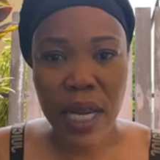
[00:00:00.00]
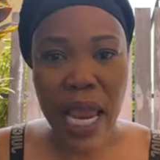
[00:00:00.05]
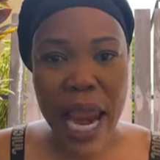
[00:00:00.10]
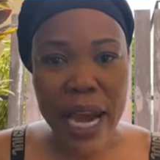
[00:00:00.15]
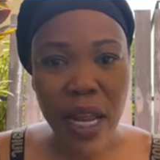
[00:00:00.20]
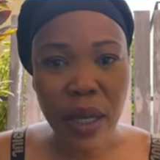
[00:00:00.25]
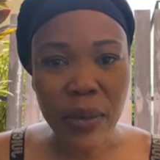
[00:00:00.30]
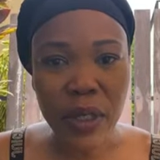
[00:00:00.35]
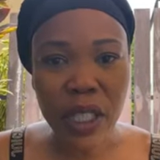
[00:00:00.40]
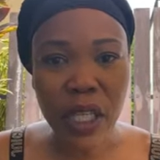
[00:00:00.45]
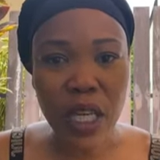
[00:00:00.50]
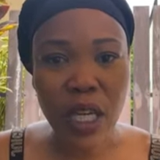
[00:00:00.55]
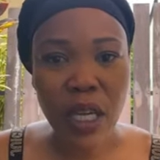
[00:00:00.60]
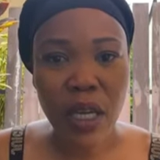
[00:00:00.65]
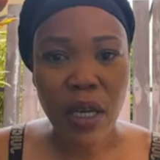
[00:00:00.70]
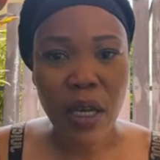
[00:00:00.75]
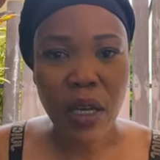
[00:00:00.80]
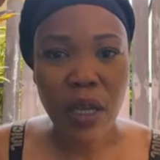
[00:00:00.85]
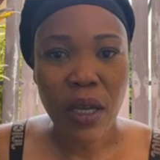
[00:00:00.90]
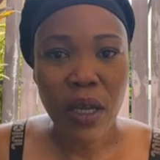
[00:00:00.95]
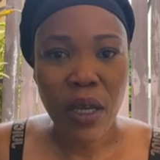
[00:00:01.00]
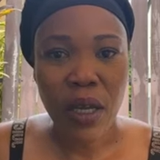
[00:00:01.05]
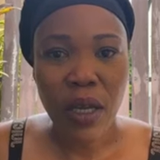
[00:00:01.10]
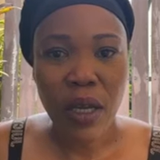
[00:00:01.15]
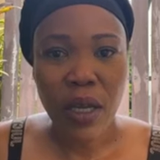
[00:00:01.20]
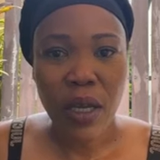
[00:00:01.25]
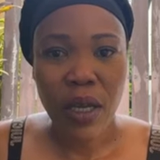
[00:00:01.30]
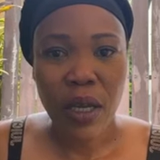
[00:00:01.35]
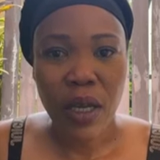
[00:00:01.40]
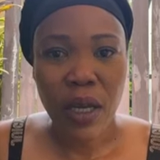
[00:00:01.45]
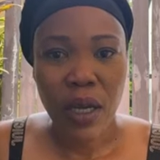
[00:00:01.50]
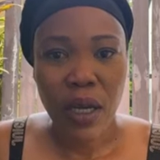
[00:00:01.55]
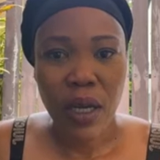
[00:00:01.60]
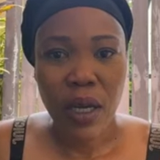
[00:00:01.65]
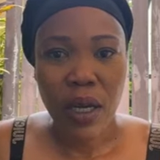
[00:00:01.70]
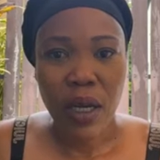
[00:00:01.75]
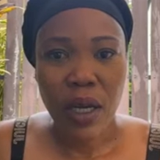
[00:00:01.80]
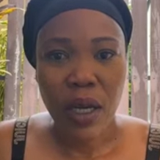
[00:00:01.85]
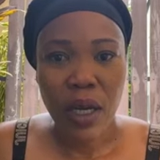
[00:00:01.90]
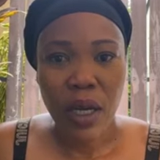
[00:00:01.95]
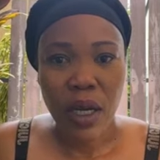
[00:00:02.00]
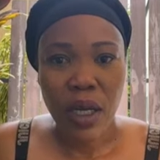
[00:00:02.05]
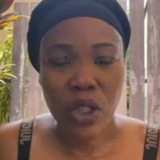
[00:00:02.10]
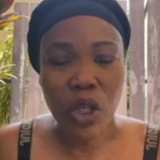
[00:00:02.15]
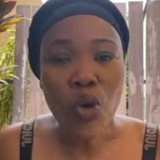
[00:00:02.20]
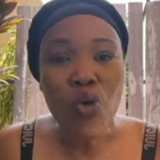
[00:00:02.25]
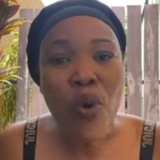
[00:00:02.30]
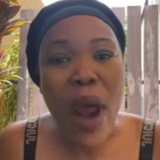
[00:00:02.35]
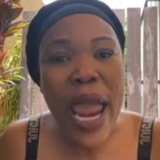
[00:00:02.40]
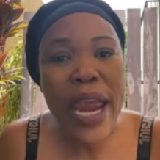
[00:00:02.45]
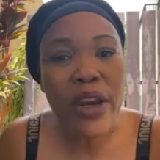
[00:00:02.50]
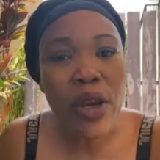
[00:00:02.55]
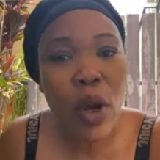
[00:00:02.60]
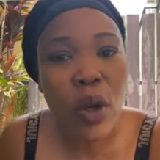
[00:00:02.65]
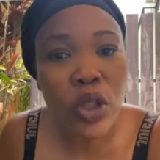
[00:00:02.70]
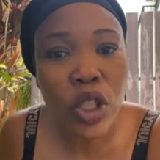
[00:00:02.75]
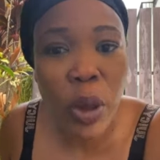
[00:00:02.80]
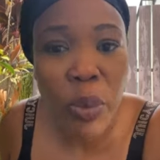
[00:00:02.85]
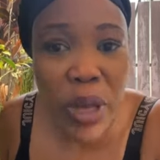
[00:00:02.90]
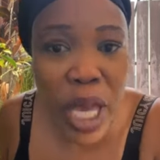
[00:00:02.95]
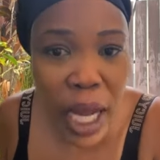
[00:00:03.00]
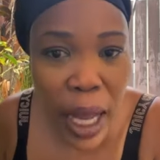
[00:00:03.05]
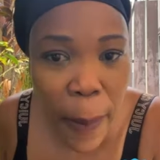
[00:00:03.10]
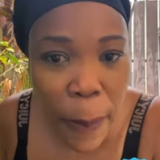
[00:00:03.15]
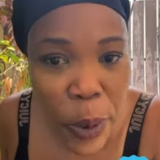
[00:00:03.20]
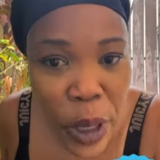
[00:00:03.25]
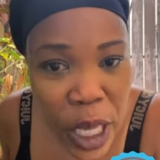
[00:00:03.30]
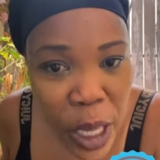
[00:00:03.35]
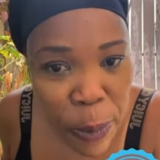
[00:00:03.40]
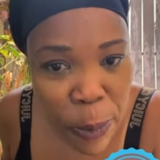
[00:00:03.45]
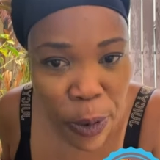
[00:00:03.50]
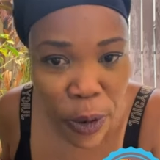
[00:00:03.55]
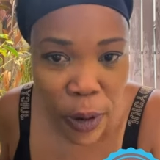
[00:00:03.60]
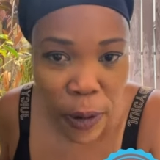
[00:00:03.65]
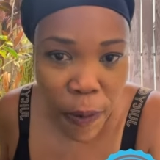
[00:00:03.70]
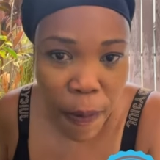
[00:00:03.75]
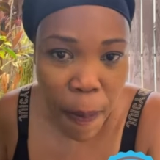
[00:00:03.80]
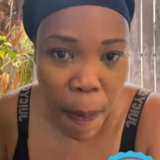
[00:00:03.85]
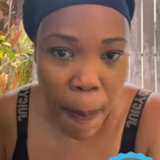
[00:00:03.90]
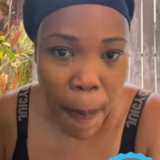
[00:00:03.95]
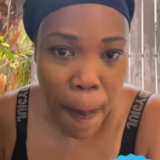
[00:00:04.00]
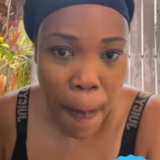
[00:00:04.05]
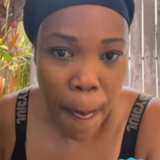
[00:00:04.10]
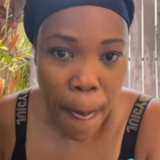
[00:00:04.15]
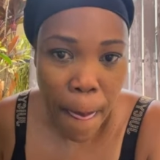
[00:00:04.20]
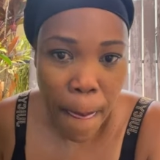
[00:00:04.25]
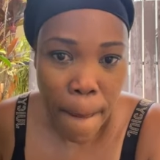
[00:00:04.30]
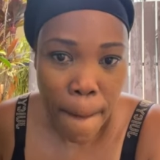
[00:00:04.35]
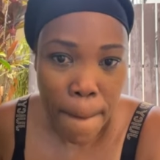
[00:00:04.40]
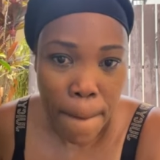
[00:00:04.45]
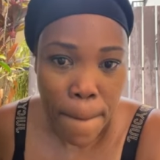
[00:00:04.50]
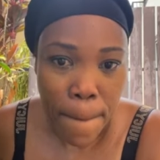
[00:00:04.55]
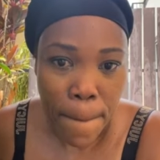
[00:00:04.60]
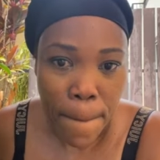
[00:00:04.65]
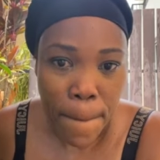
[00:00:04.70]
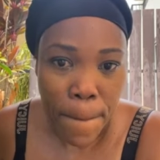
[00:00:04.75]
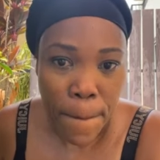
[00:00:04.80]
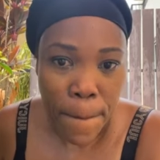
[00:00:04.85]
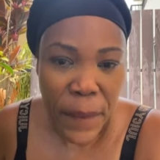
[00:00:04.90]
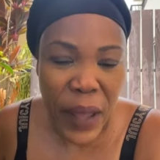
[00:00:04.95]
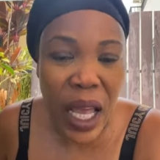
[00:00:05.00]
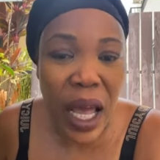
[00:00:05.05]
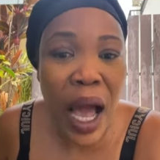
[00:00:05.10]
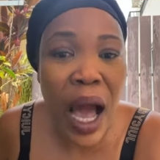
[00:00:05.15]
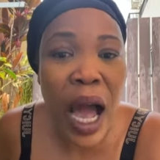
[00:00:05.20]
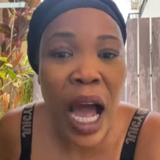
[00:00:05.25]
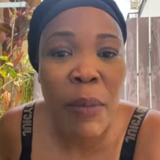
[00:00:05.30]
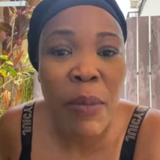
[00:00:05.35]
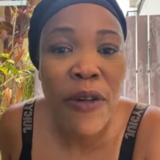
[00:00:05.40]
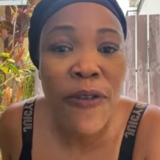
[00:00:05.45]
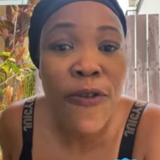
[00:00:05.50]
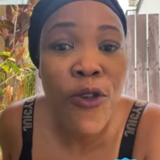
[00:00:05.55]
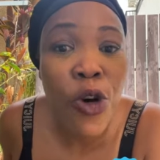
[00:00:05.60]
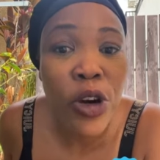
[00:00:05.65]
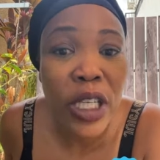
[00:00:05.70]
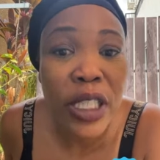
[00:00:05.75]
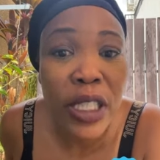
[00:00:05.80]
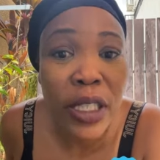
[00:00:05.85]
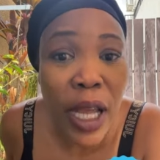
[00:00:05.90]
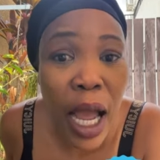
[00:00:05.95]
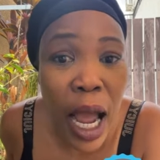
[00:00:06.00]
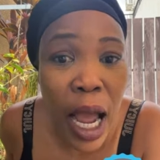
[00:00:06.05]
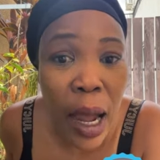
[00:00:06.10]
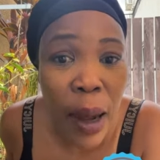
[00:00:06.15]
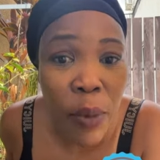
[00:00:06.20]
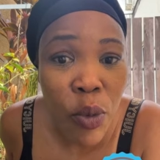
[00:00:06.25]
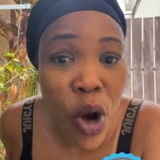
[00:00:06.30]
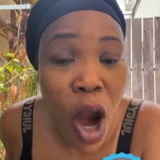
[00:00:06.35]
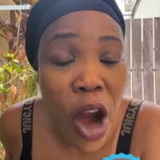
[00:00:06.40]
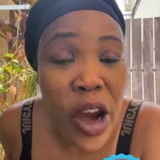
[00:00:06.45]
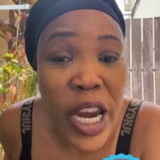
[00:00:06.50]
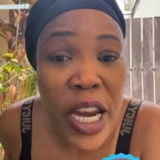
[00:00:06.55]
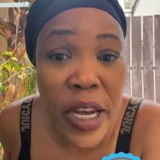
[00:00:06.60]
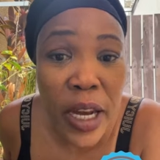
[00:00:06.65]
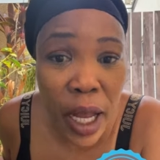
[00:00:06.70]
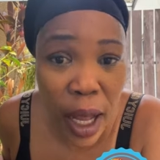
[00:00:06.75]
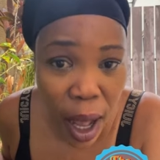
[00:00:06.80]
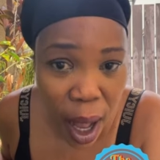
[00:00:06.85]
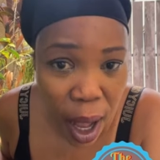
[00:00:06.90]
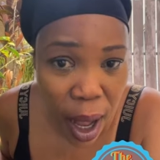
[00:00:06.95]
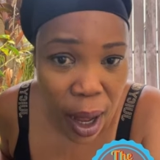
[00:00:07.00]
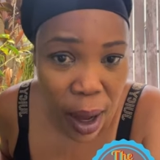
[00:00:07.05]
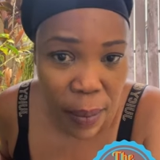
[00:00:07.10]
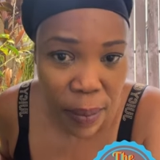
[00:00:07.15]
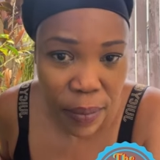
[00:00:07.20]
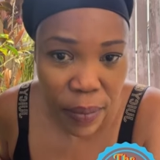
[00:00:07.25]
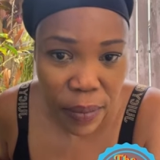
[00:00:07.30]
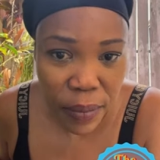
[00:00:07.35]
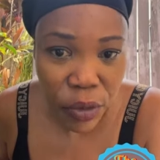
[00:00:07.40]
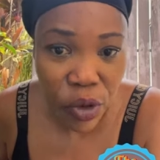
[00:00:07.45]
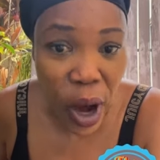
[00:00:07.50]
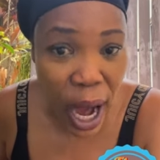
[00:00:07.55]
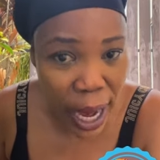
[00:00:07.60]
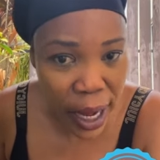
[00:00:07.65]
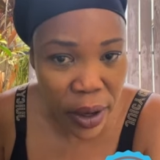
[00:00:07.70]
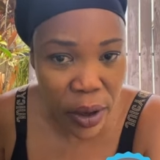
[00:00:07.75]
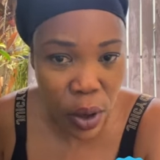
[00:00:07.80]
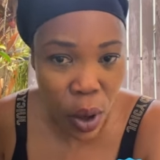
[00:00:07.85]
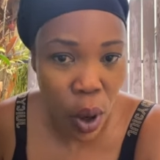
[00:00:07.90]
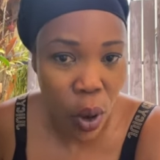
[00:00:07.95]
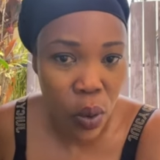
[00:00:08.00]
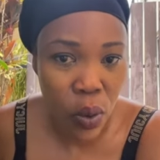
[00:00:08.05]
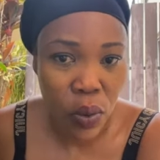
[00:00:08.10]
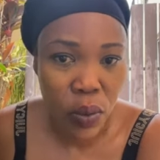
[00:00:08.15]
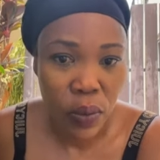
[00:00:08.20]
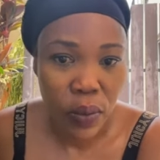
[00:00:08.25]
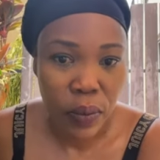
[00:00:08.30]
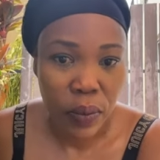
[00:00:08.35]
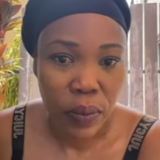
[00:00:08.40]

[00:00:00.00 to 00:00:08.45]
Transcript: Yeah, them see. So right now, Jamaica people, the calm before the storm. We are in the calm right now.